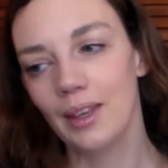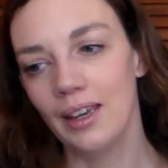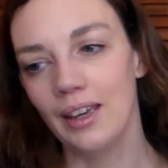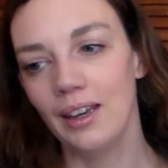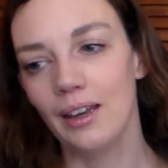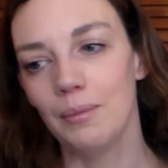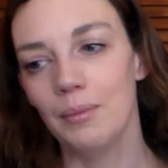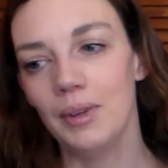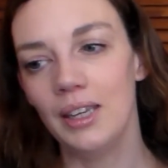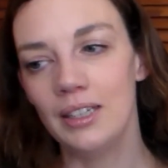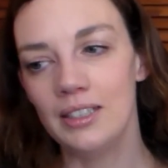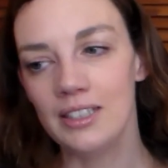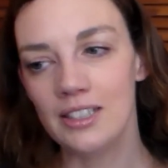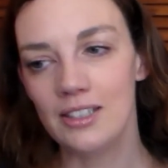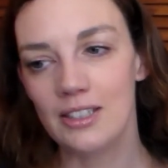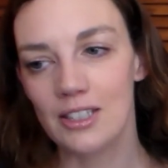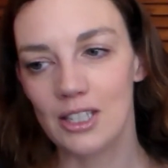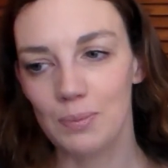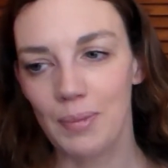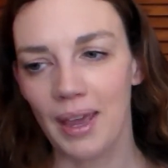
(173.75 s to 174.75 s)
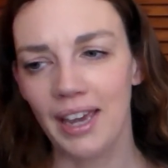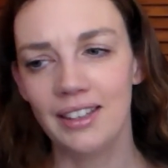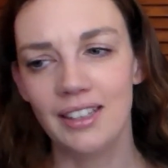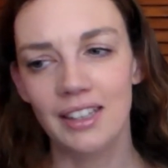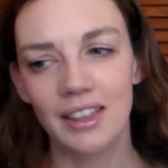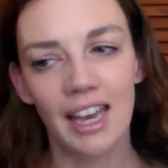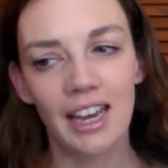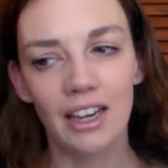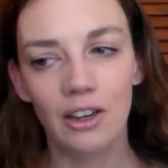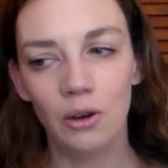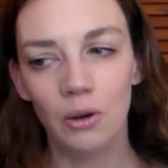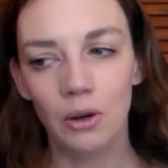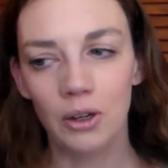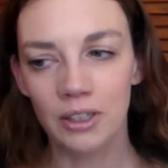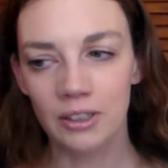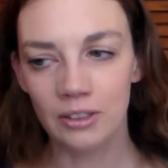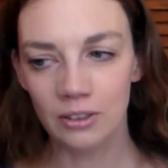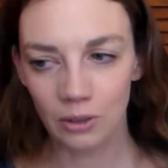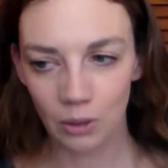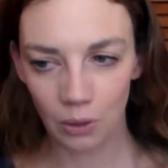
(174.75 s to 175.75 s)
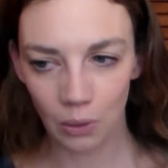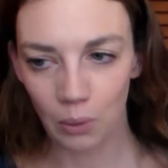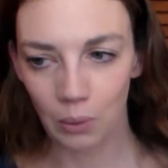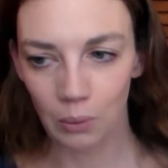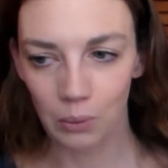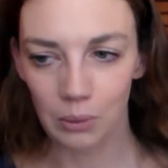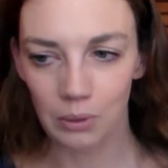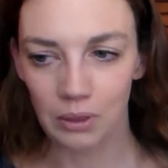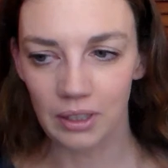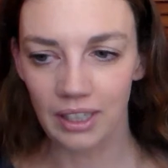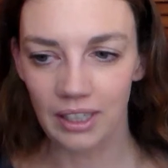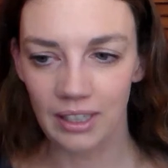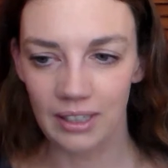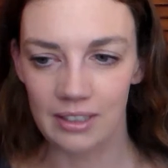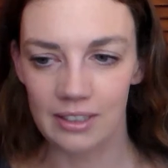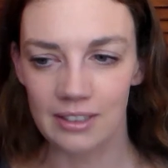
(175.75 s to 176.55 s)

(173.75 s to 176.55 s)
it is suspected that Gordon Cole